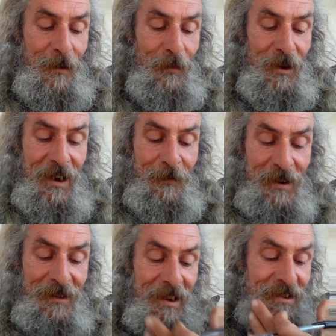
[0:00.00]
But
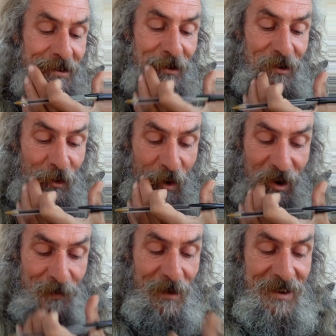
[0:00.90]
even, let's look at the
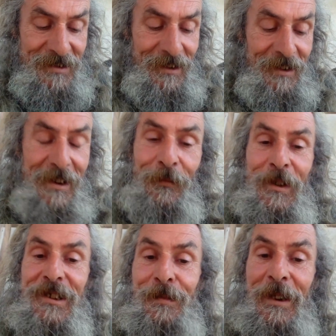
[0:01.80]
word meter. If we
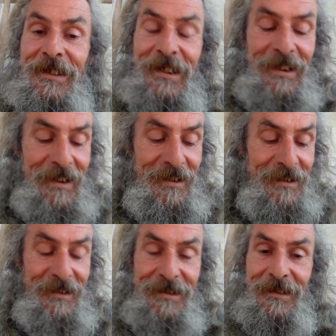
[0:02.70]
split it
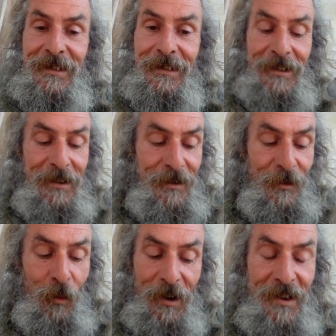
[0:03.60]
in,
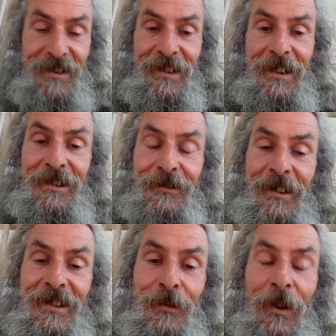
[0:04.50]
what I see
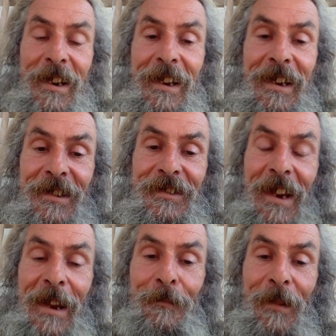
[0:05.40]
straight away is
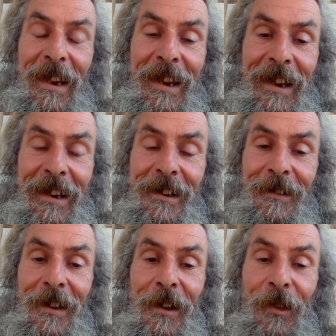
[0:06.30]
M-E,
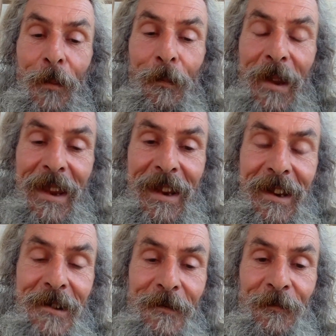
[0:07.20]
the
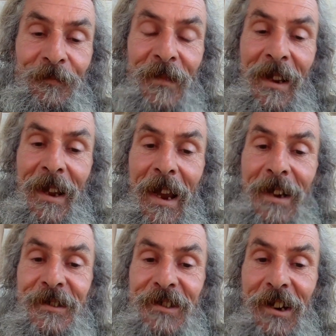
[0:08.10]
me,
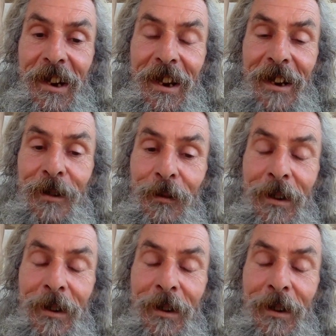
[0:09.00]
and ter,